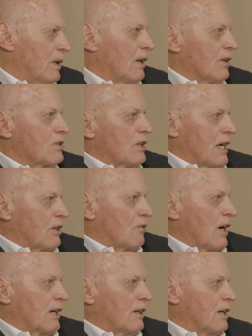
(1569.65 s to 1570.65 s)
real estate
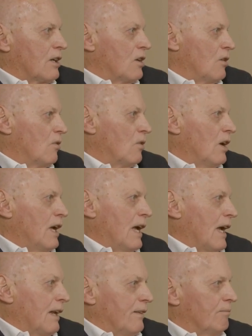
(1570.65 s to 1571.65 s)
directly to you,
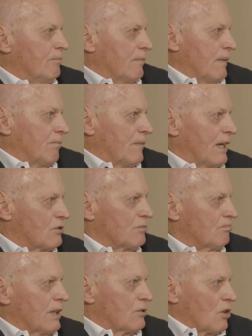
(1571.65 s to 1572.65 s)
and
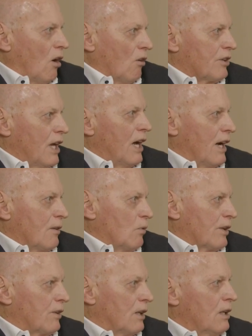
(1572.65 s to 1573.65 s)
it's all done
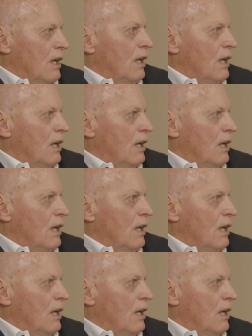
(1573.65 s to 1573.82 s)
with a